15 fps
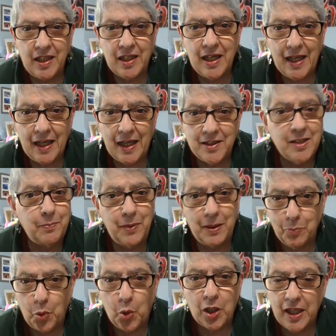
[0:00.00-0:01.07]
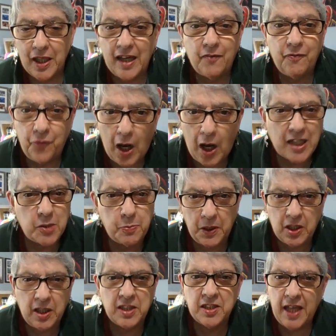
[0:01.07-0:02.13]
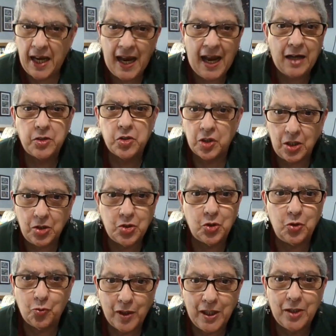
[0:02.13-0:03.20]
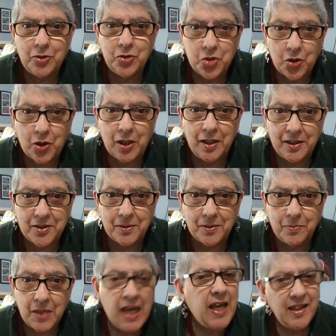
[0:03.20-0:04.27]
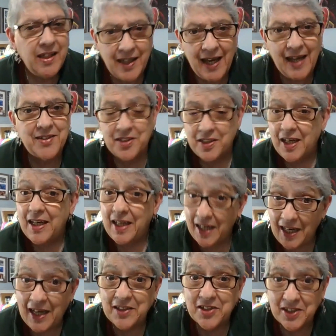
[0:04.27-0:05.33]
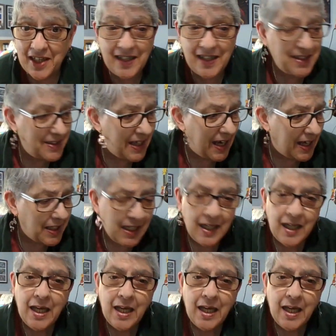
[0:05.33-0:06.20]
CNN to be more like Fox because they actually do real journalism. Yes, he has stated that.